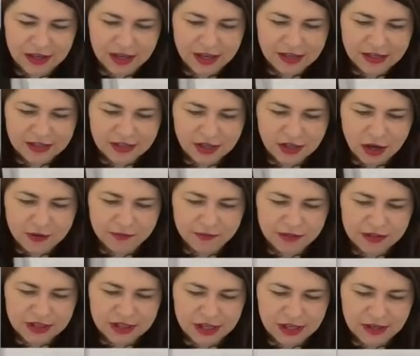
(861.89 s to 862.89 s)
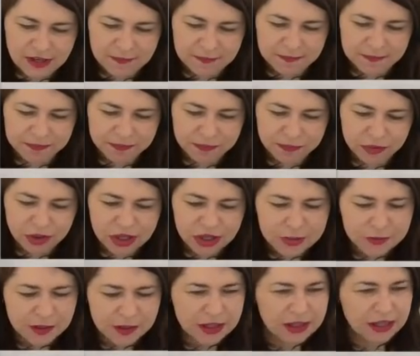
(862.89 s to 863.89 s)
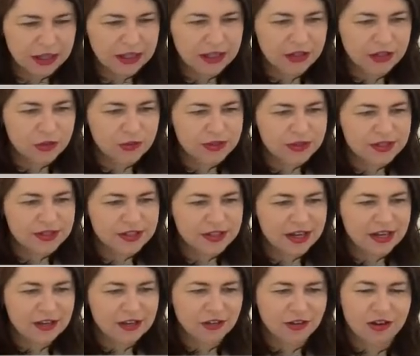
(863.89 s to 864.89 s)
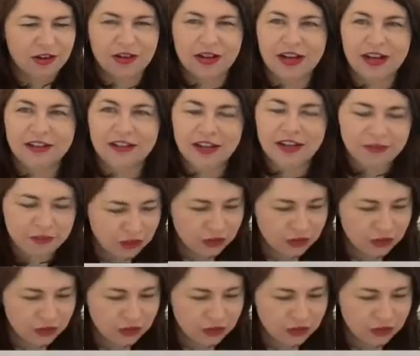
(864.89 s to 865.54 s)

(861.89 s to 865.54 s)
It's time for tea. Bruno's been getting into his tea a lot lately, have.